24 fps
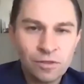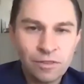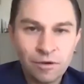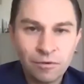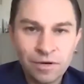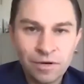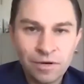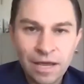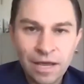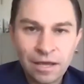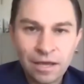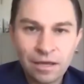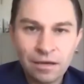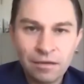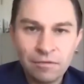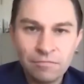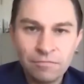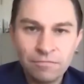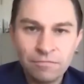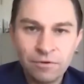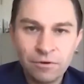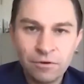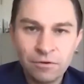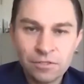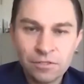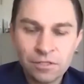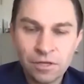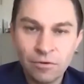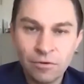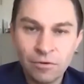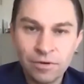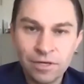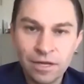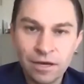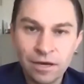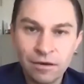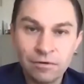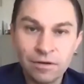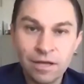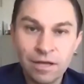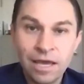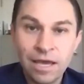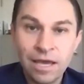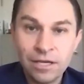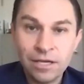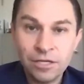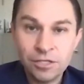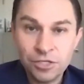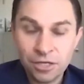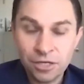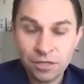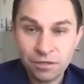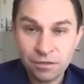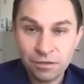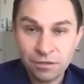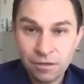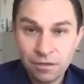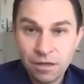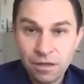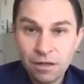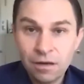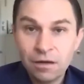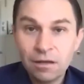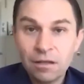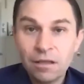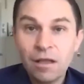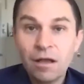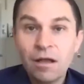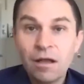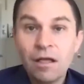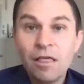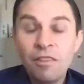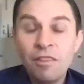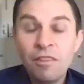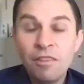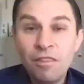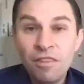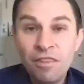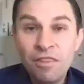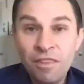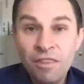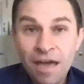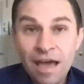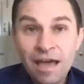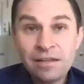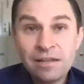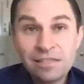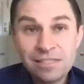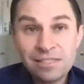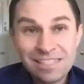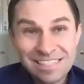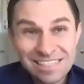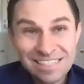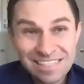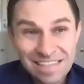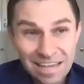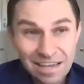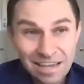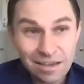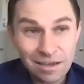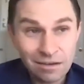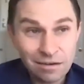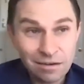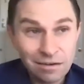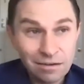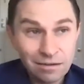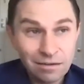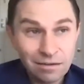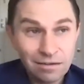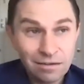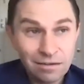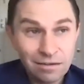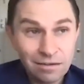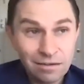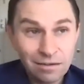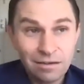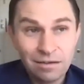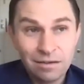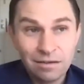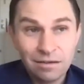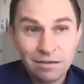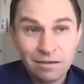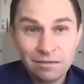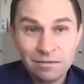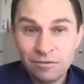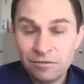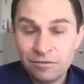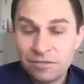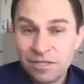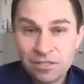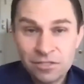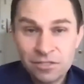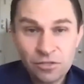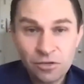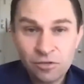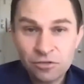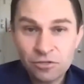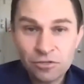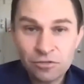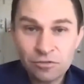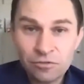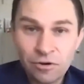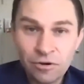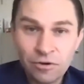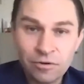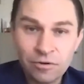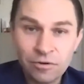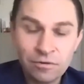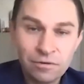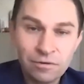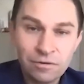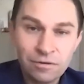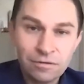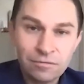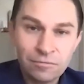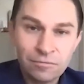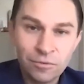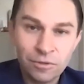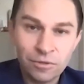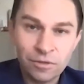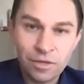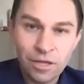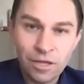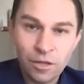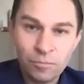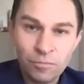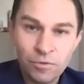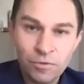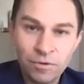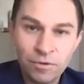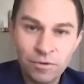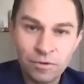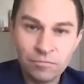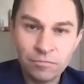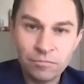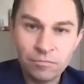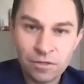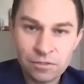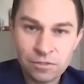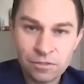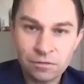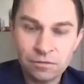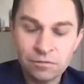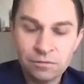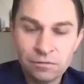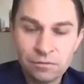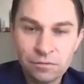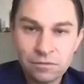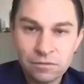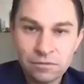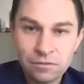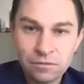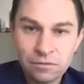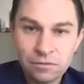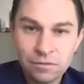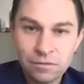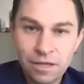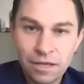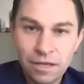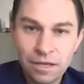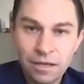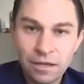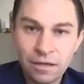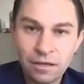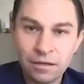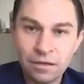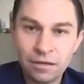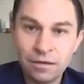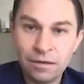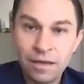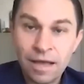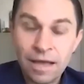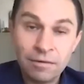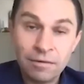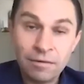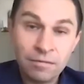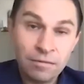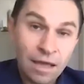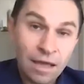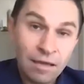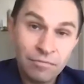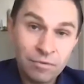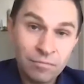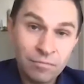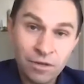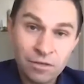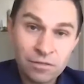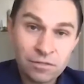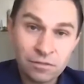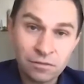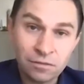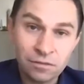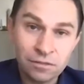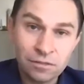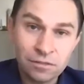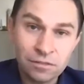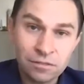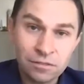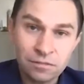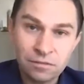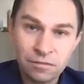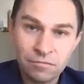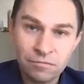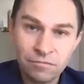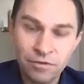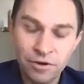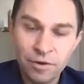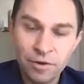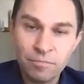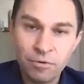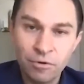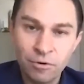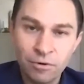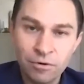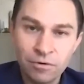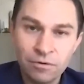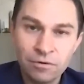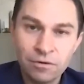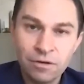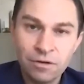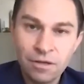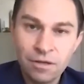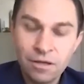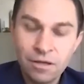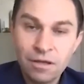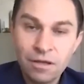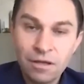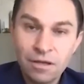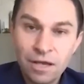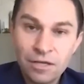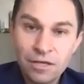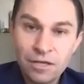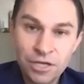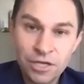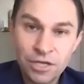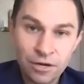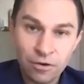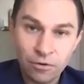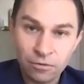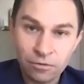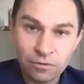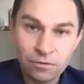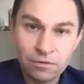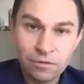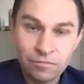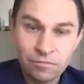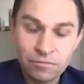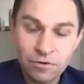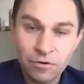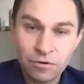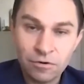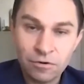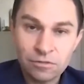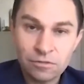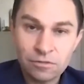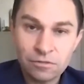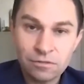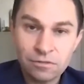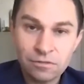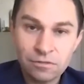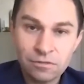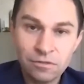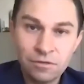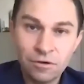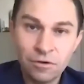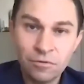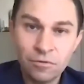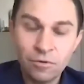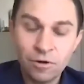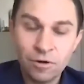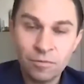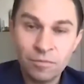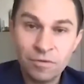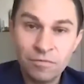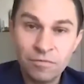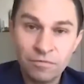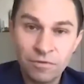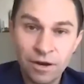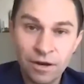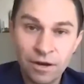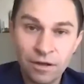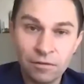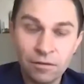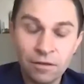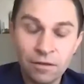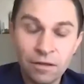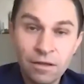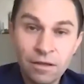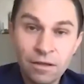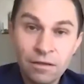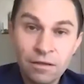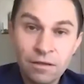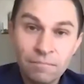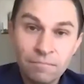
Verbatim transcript: were they were negative for slowing down aging. Huh. That said, you know, testosterone will help you build muscle. Uh, and having muscle is very important as you get older, of course. You don't want to be frail.